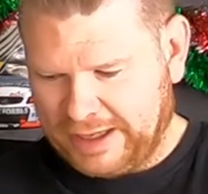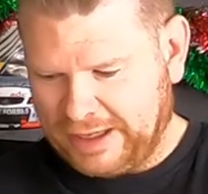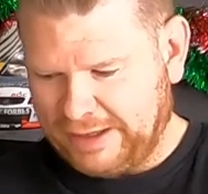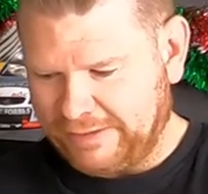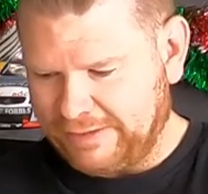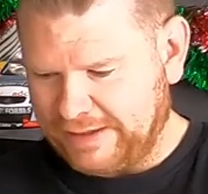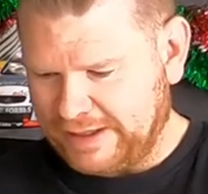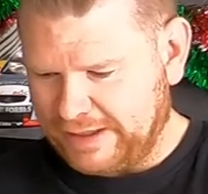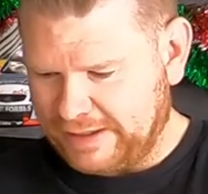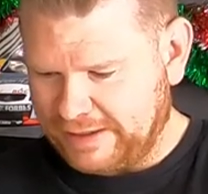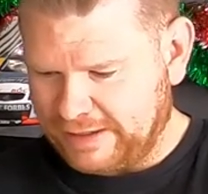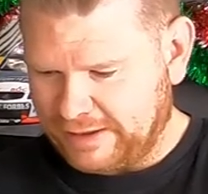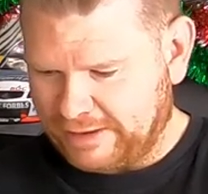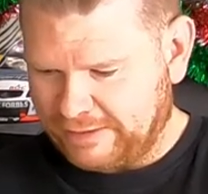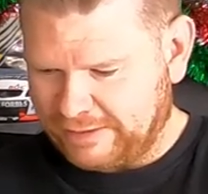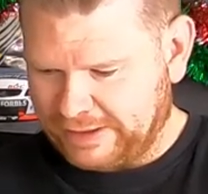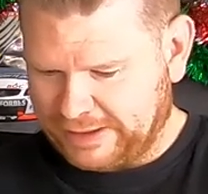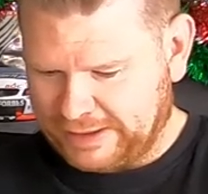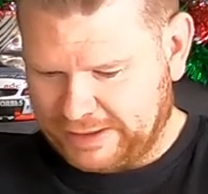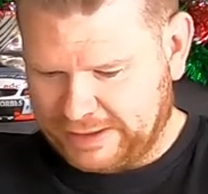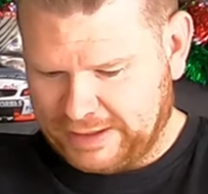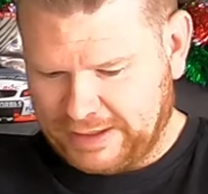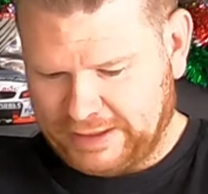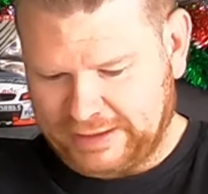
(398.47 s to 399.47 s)
And then I
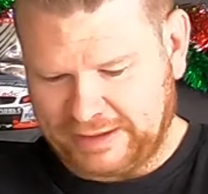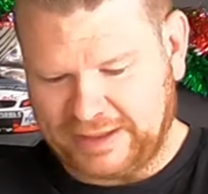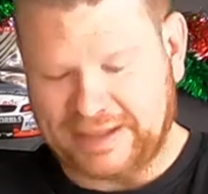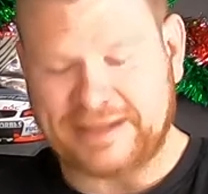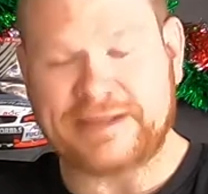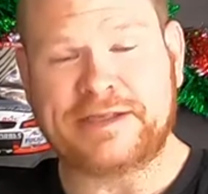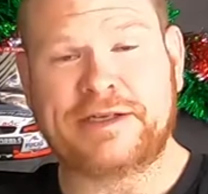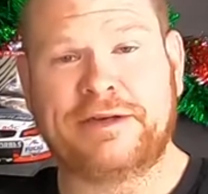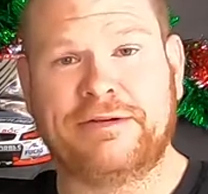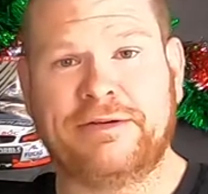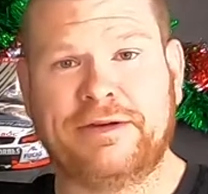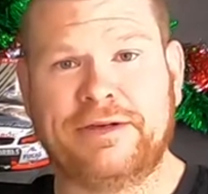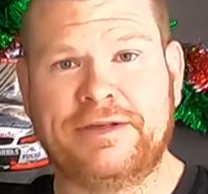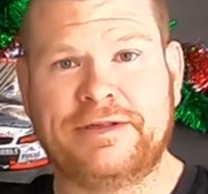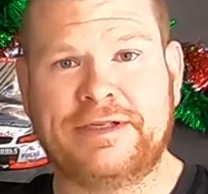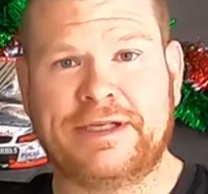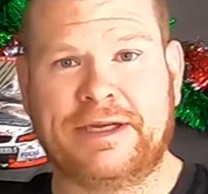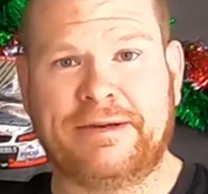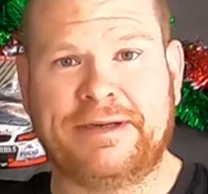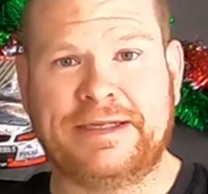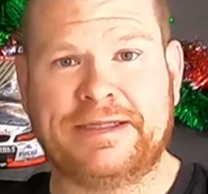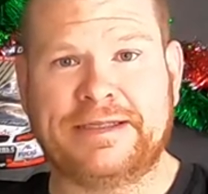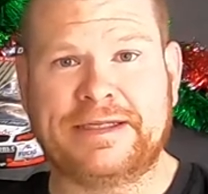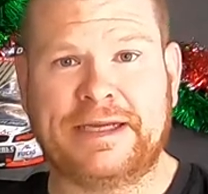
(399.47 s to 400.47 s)
reckon, unless
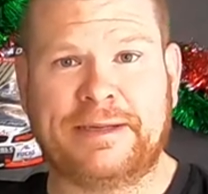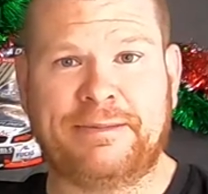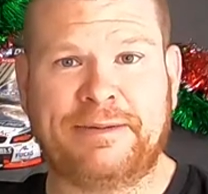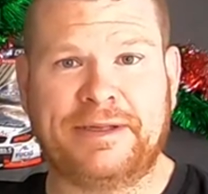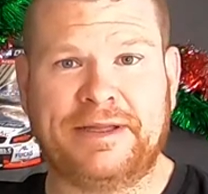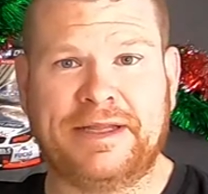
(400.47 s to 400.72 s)
Caruso ends up